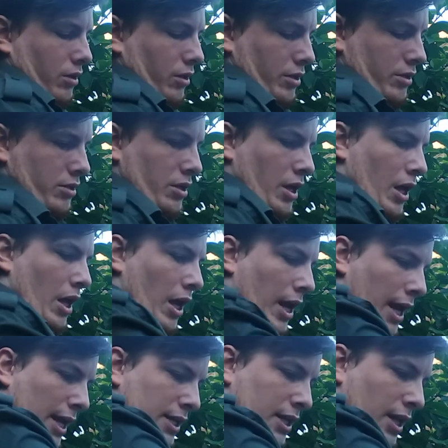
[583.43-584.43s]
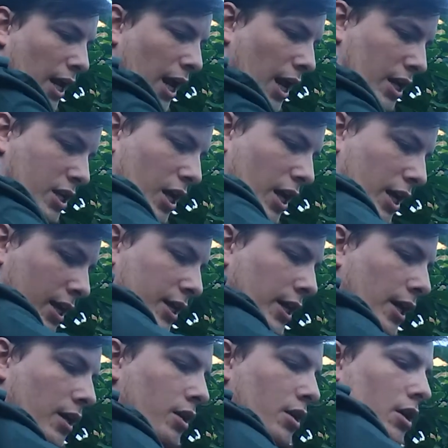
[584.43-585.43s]
as head
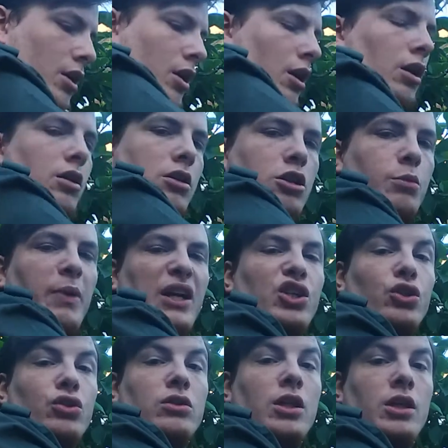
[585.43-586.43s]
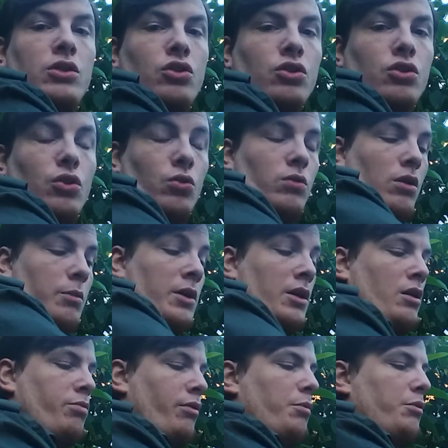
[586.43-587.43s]
caretaker at a special needs school. I
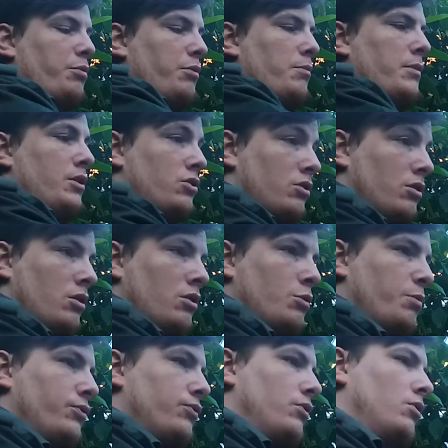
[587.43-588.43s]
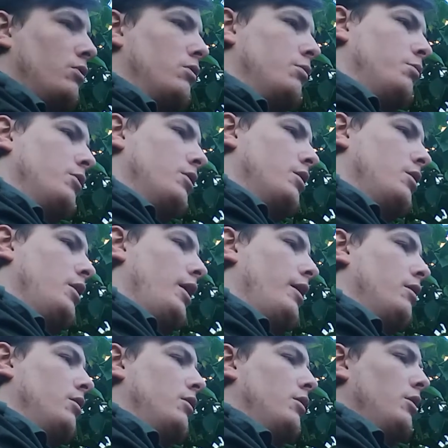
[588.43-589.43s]
mean, I probably mentioned this before, but yeah.